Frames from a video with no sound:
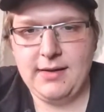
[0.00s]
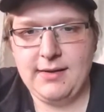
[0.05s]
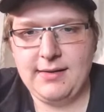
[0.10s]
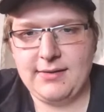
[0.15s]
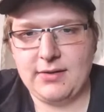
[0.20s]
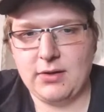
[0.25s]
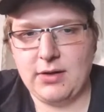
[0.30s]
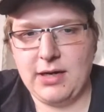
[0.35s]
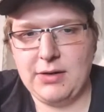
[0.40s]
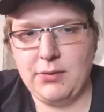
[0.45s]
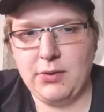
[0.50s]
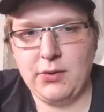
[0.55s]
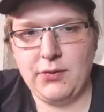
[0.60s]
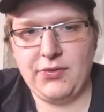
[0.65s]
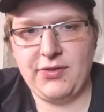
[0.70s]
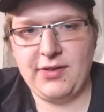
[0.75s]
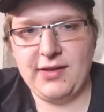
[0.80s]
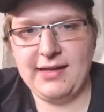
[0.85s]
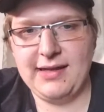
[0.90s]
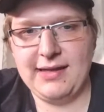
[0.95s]
So I
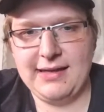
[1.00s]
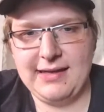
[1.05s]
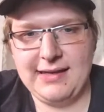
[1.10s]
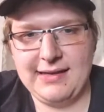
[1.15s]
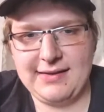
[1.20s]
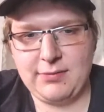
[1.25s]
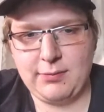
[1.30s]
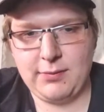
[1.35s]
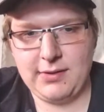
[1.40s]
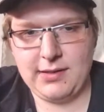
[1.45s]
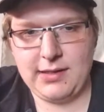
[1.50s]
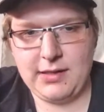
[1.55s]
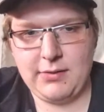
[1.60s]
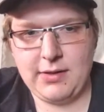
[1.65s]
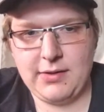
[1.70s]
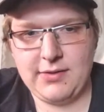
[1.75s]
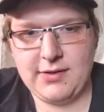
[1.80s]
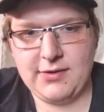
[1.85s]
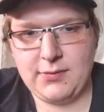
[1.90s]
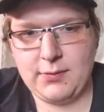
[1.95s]
wrote this, when did I
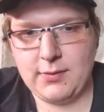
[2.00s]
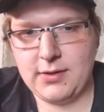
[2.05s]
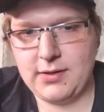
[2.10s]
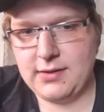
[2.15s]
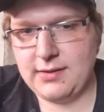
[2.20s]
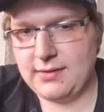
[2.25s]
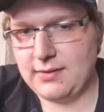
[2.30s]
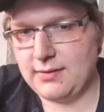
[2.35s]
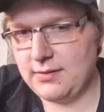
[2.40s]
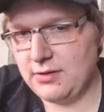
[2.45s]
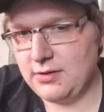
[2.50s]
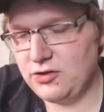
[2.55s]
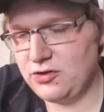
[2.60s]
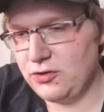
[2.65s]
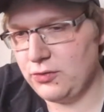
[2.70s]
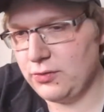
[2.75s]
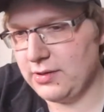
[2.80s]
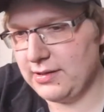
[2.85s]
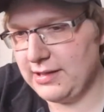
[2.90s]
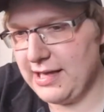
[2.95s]
write this one?
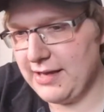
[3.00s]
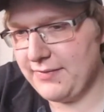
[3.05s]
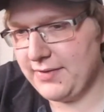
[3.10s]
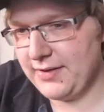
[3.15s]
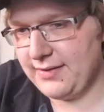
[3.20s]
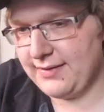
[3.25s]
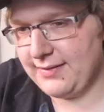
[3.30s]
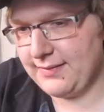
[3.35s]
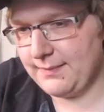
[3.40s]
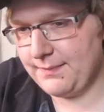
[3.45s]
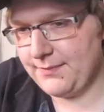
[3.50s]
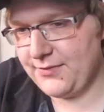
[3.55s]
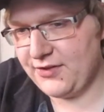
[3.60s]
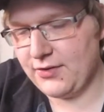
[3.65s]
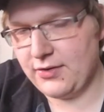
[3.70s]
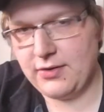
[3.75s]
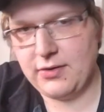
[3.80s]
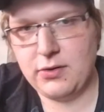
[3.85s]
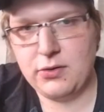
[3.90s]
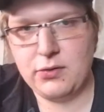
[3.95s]
June 11th.
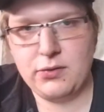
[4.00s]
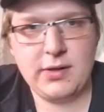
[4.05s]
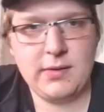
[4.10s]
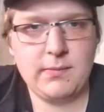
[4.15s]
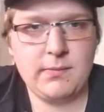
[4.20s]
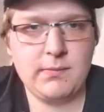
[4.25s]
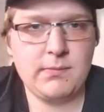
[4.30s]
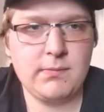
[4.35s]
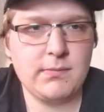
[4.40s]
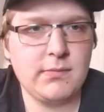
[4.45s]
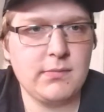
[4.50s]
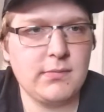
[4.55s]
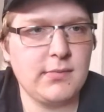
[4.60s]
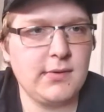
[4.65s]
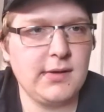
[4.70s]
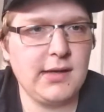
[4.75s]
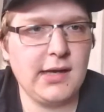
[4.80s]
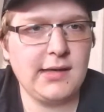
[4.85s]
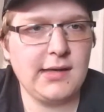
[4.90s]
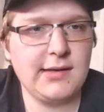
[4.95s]
So
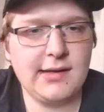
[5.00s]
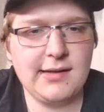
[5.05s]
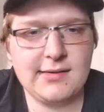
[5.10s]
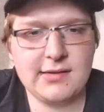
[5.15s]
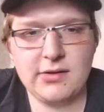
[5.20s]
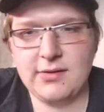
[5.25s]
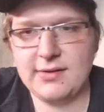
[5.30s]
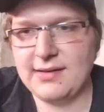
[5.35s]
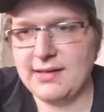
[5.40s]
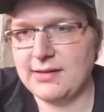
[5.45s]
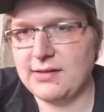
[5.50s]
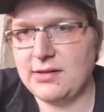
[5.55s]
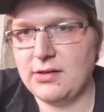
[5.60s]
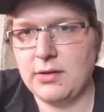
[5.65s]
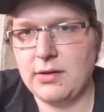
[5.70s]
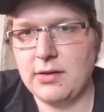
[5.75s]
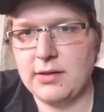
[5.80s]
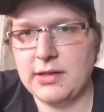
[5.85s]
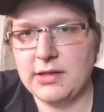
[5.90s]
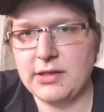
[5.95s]
9 days ago. It's not too
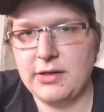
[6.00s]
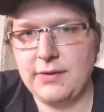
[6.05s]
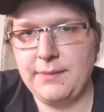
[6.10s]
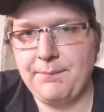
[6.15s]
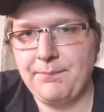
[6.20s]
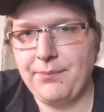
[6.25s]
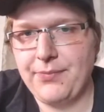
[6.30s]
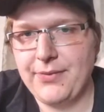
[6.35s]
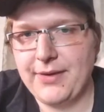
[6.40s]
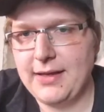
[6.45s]
long ago.